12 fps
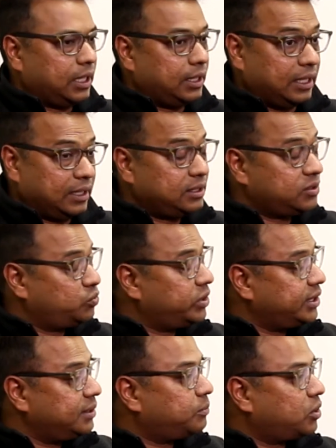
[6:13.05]
And it is
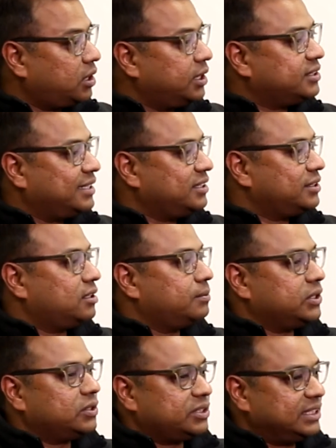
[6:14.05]
very impo- essential
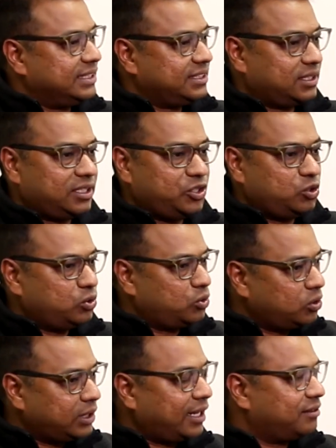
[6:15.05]
because initially you
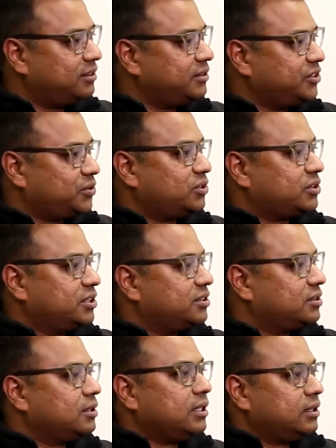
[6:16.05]
don't have the
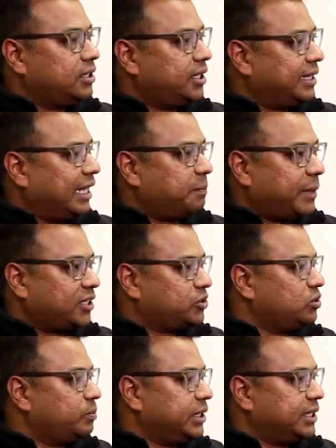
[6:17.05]
resources that can match
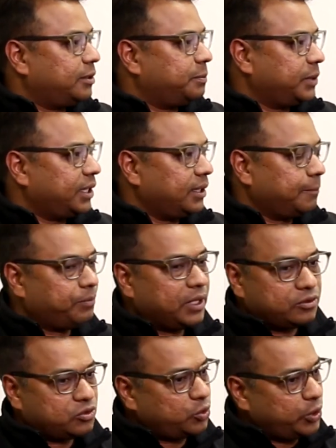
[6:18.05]
to a big company. Sure.
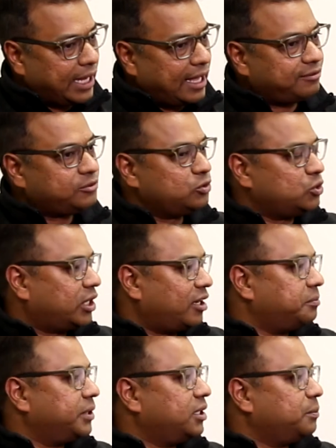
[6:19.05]
So you have to
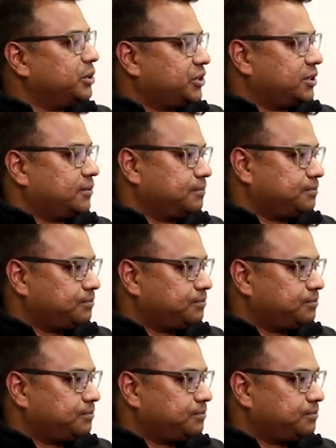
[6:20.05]
drive by a mission